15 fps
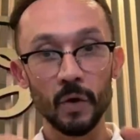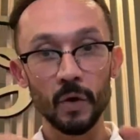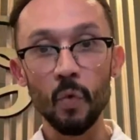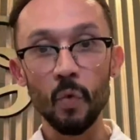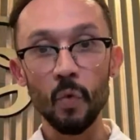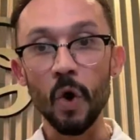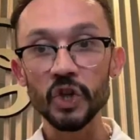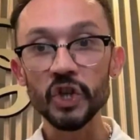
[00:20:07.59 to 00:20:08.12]

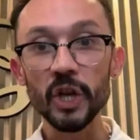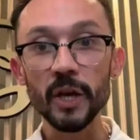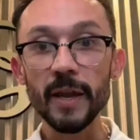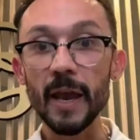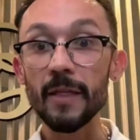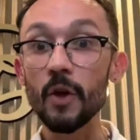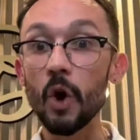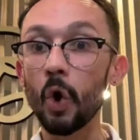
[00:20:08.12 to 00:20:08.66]
wash it
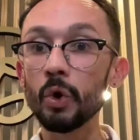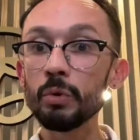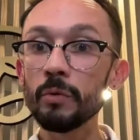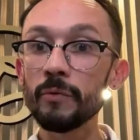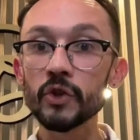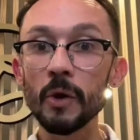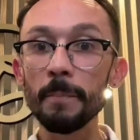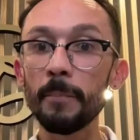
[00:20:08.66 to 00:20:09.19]
again only with
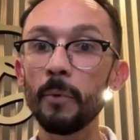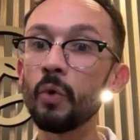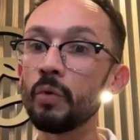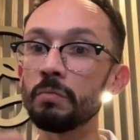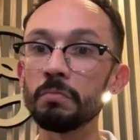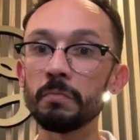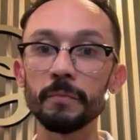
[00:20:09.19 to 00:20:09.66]
shampoo,